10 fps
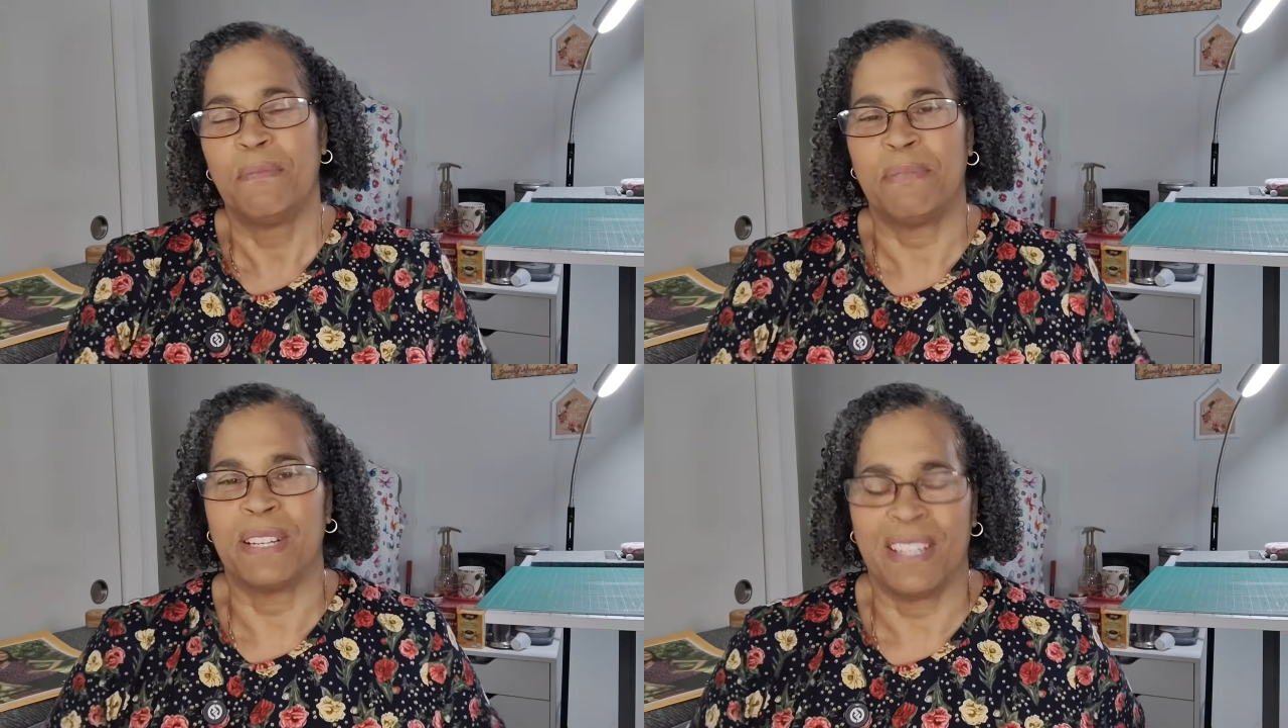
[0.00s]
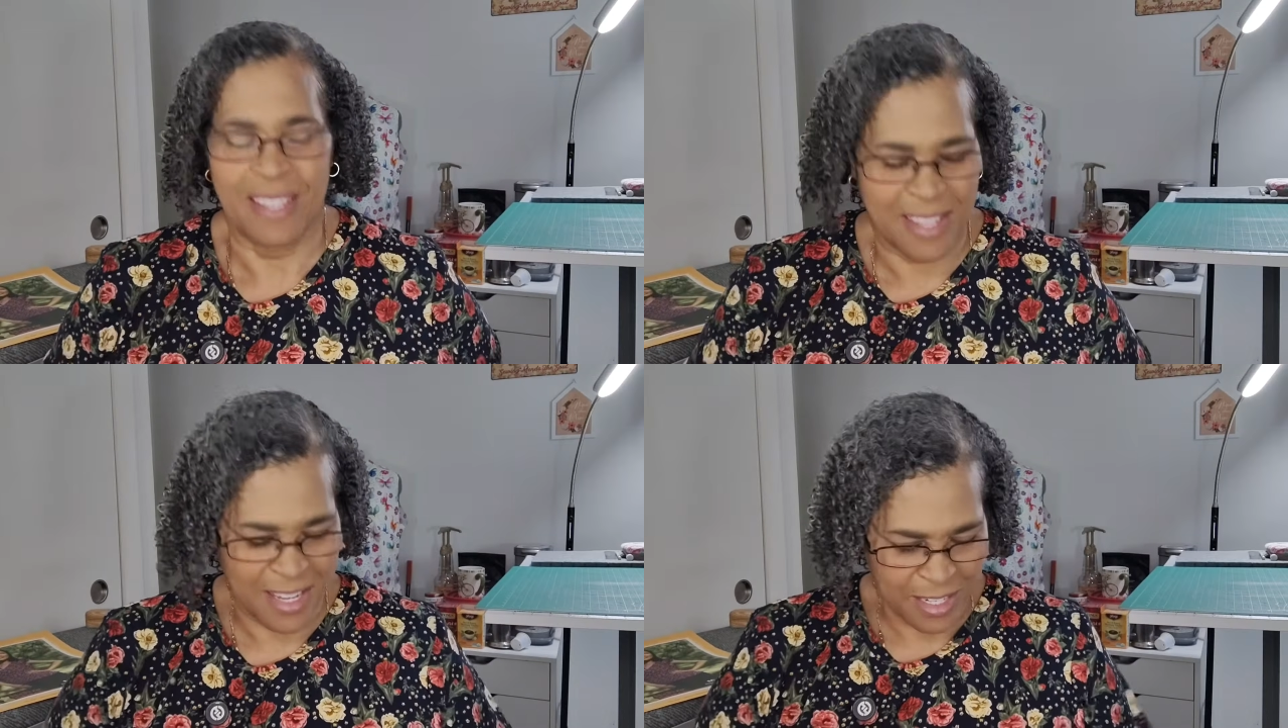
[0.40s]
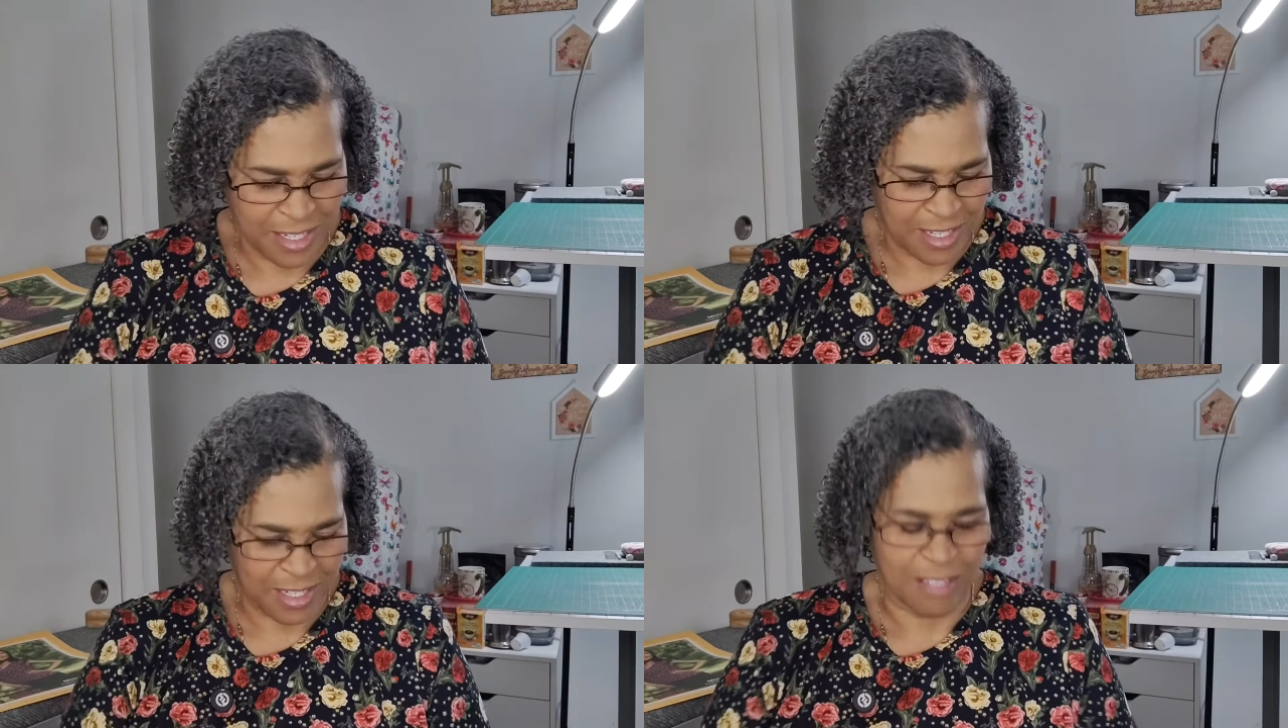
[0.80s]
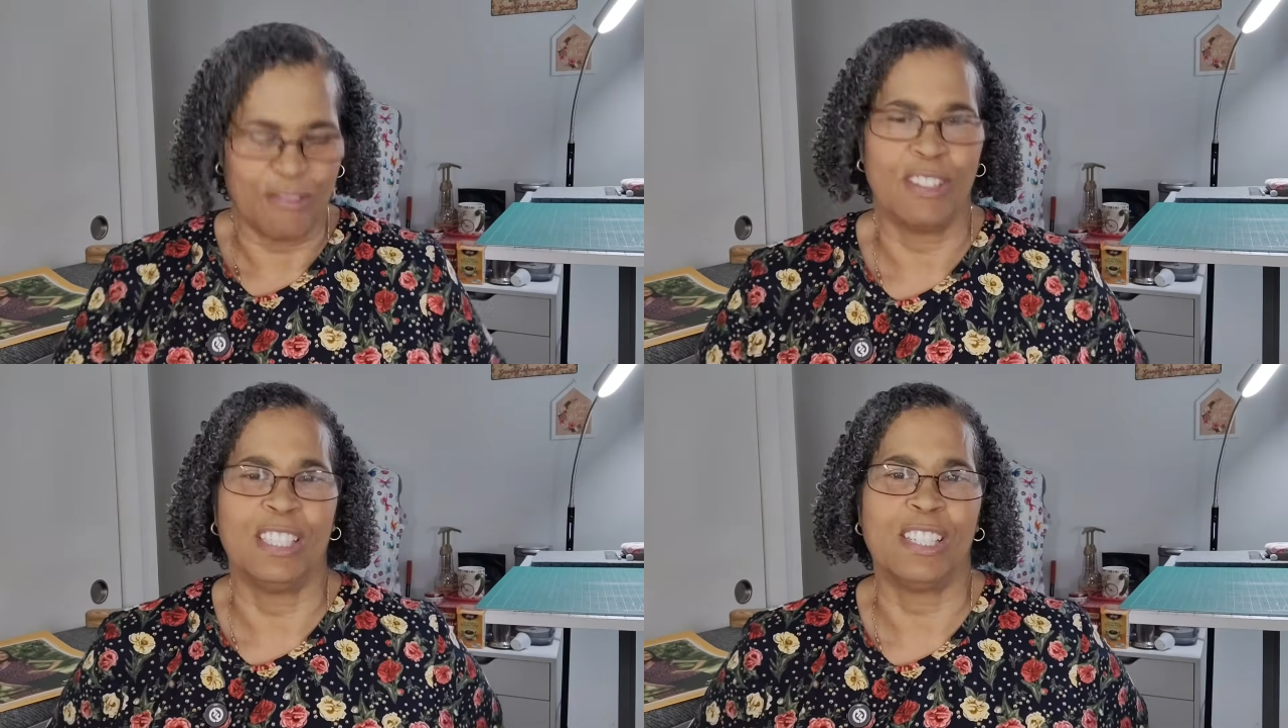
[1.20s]
but this is the
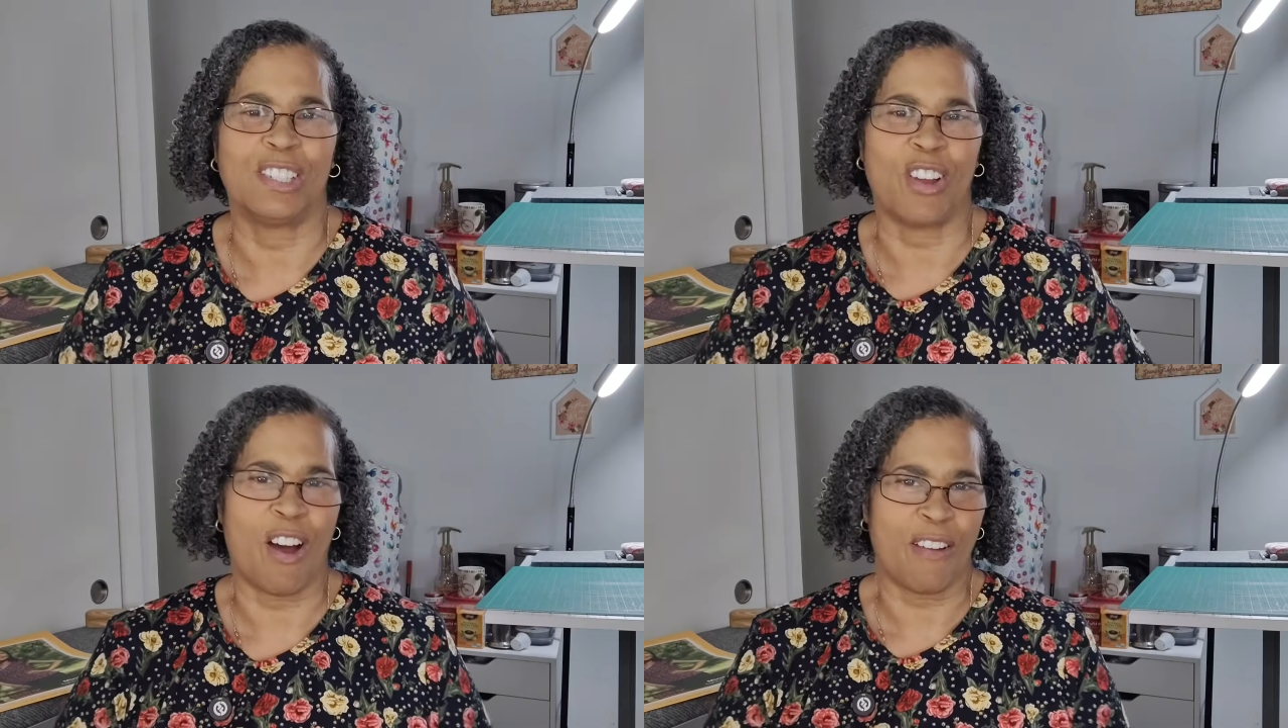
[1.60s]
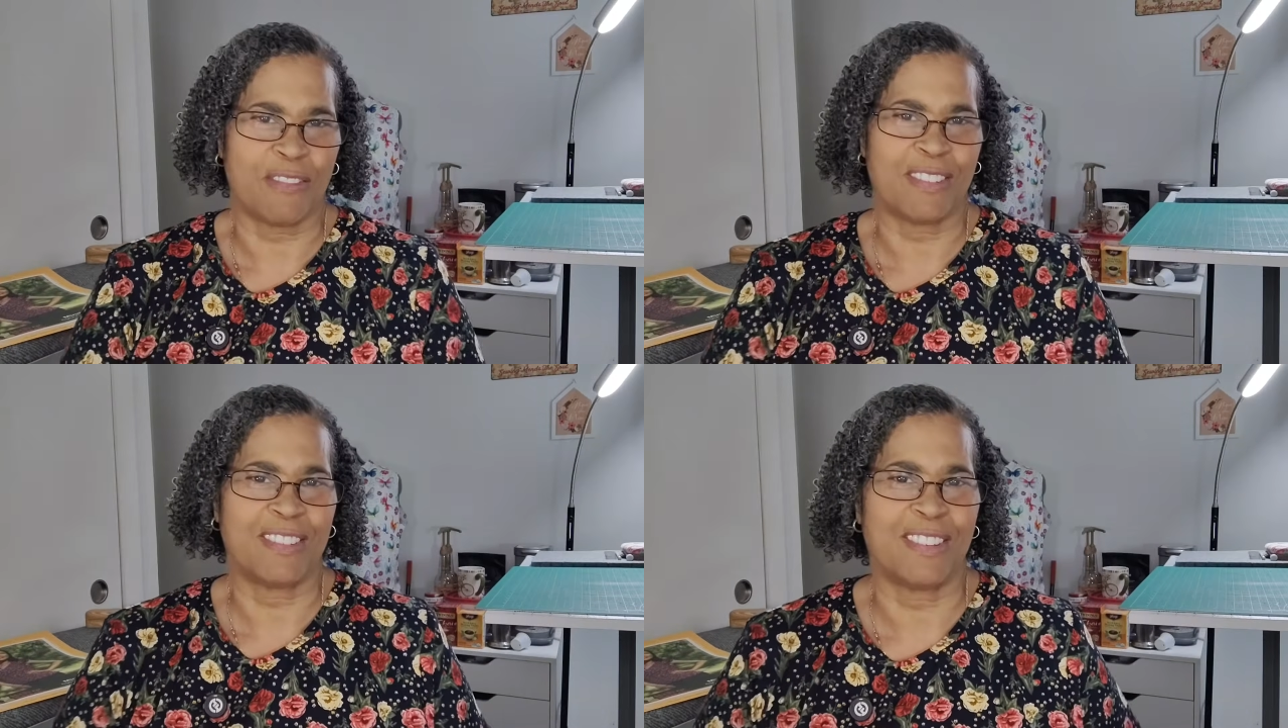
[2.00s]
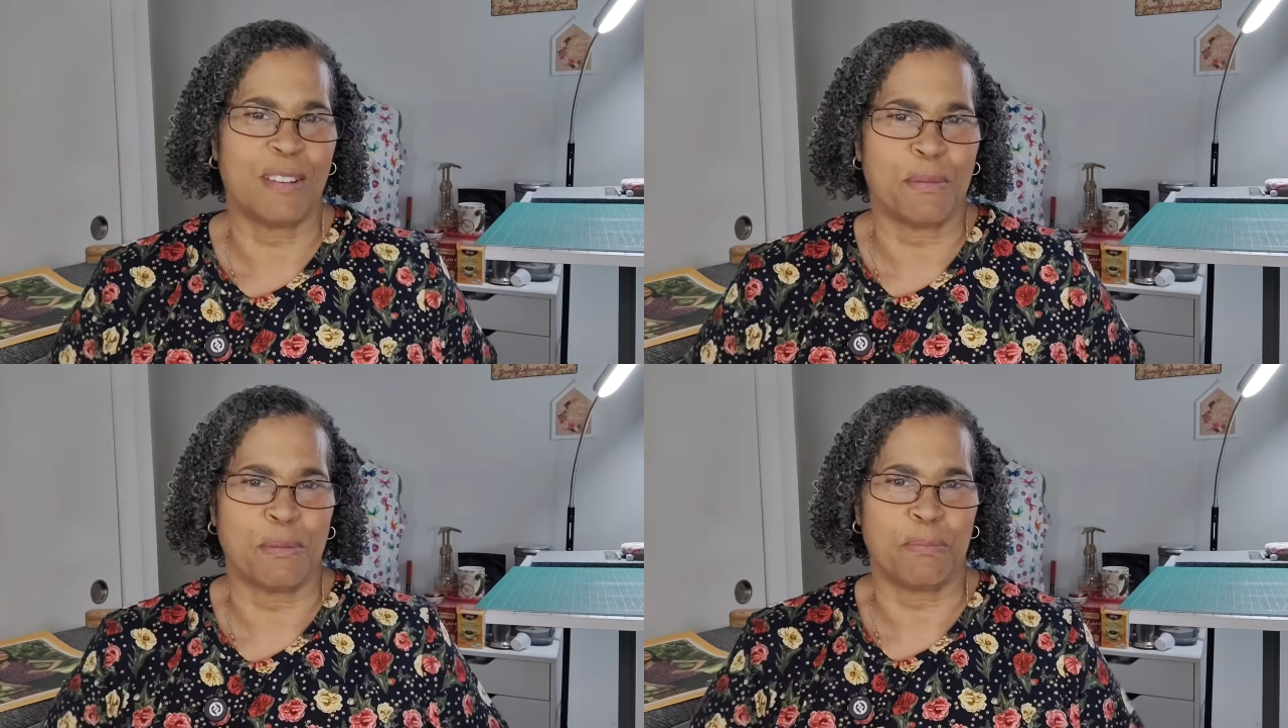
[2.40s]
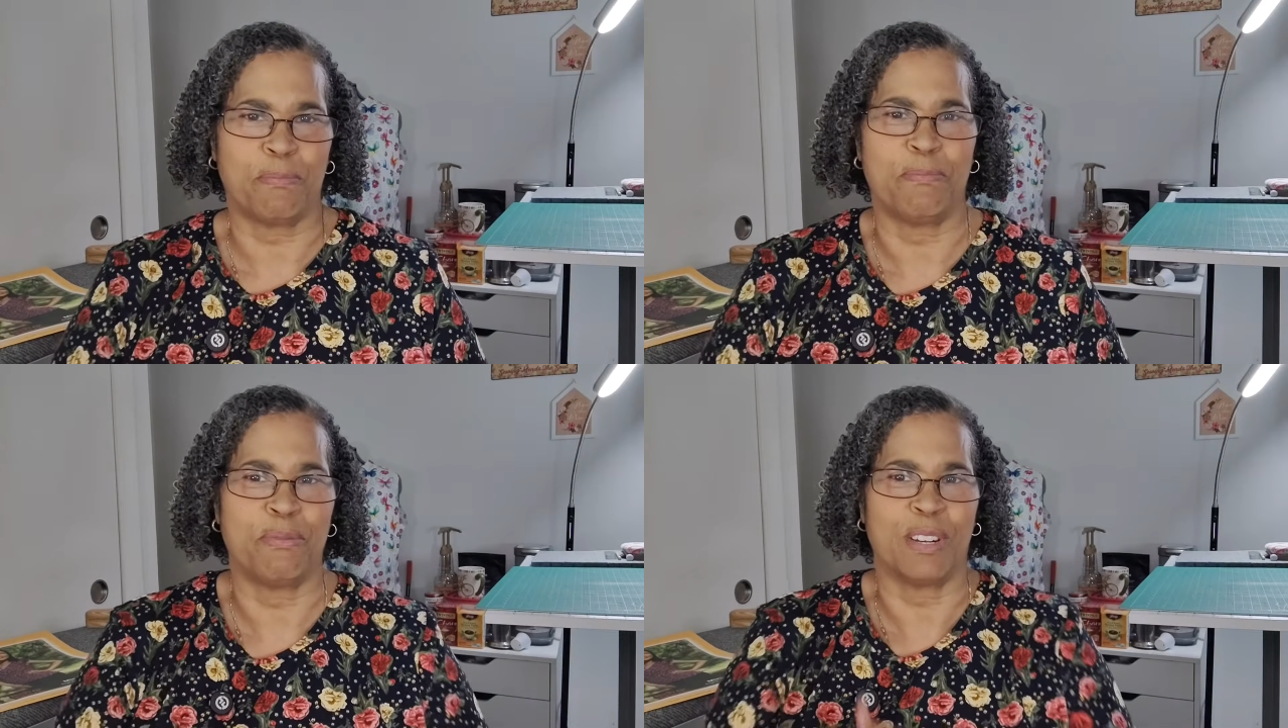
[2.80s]
really soft double
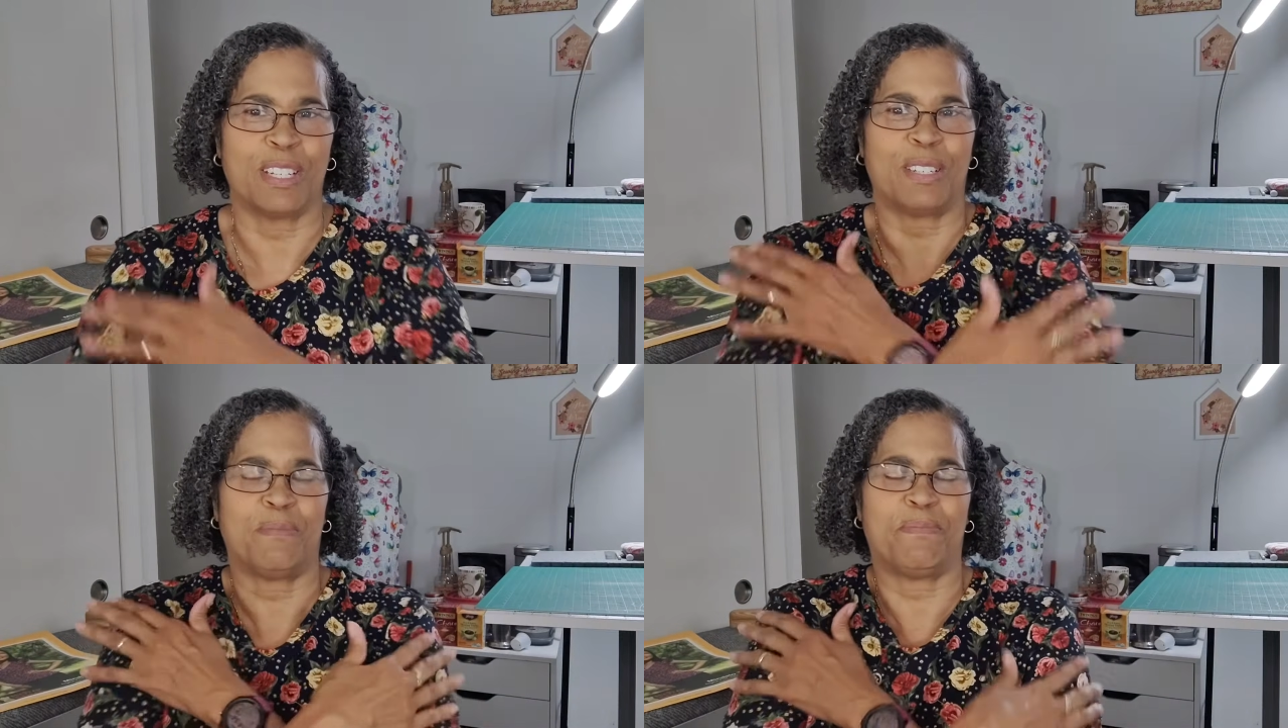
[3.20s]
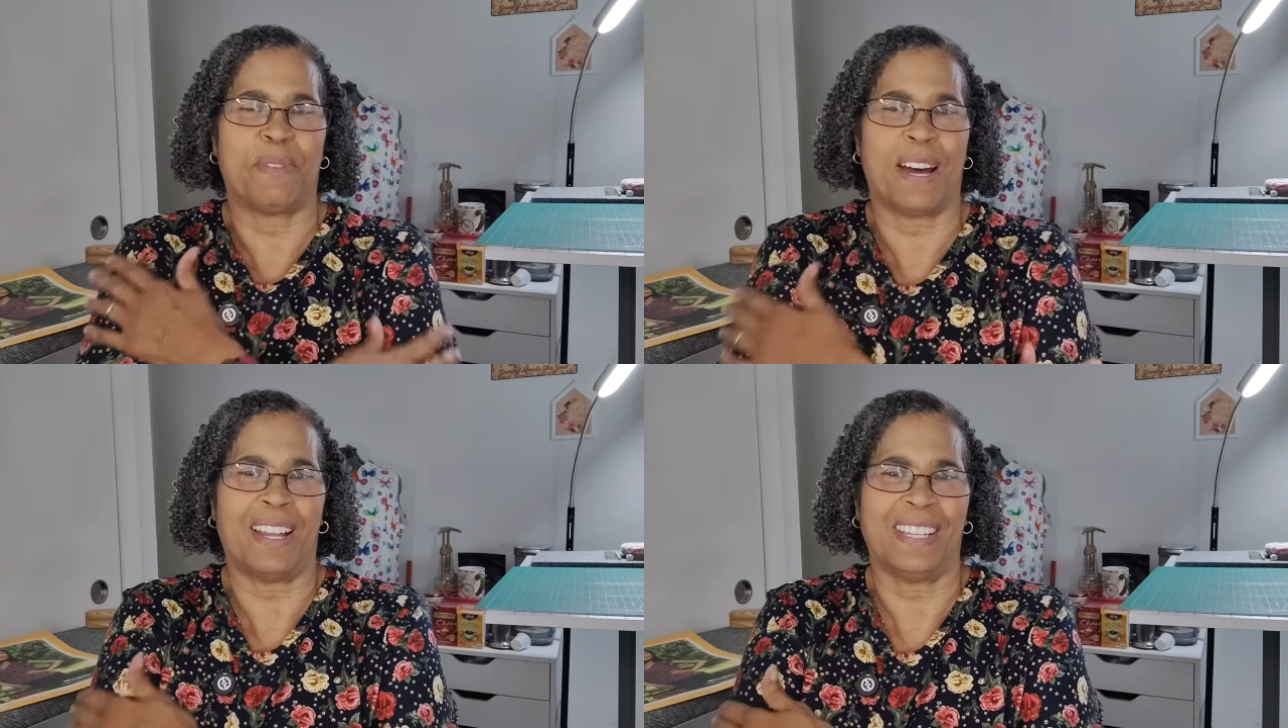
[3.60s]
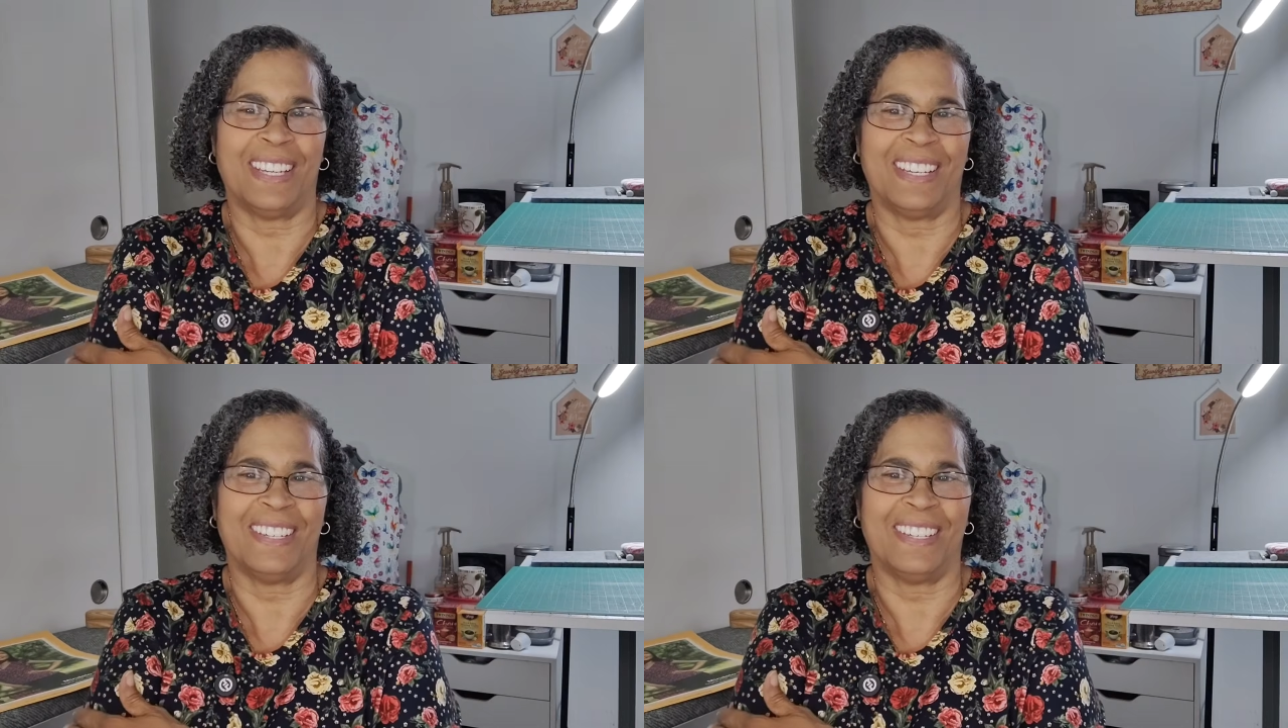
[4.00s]
brush poly,